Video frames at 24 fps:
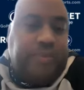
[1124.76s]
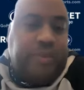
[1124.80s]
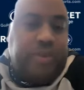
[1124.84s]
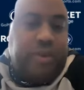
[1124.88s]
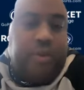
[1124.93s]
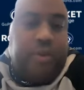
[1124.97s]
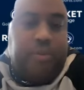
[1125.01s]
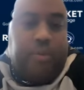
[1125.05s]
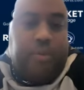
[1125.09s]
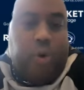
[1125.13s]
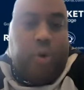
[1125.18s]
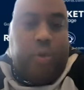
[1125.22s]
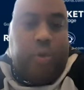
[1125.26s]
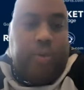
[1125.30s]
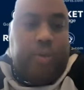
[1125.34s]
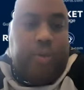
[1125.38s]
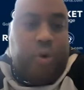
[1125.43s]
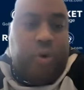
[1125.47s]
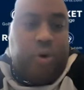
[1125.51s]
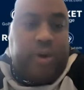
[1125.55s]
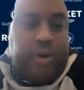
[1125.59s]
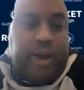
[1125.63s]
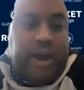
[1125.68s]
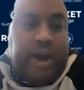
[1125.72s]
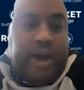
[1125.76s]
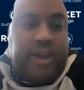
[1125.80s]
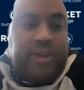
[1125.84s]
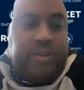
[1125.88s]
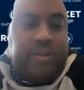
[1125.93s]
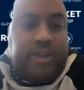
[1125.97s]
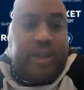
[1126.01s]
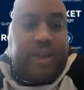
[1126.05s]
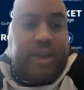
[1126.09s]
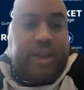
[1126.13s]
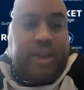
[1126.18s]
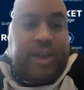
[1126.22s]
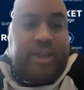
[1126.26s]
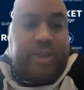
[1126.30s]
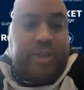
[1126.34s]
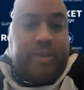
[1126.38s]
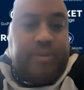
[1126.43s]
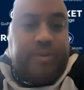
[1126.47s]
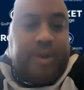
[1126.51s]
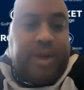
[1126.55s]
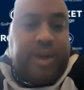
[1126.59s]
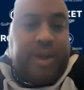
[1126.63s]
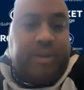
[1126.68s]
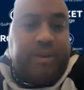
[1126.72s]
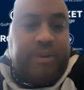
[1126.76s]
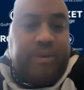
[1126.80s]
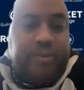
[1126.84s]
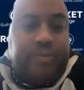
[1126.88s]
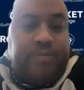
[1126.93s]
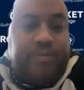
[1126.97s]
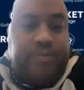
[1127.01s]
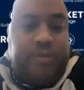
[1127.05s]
more and more guys like that, the better.